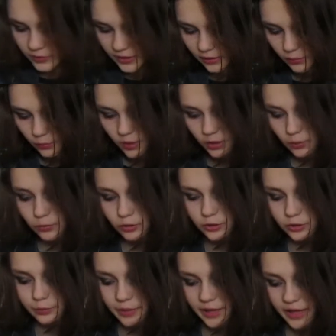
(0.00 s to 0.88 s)
and one
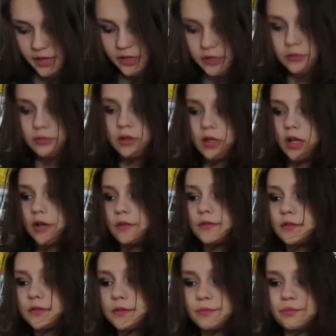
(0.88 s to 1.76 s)
more pair of
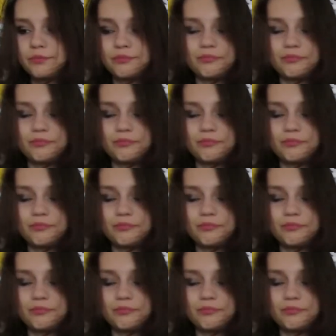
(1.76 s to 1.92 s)
gloves.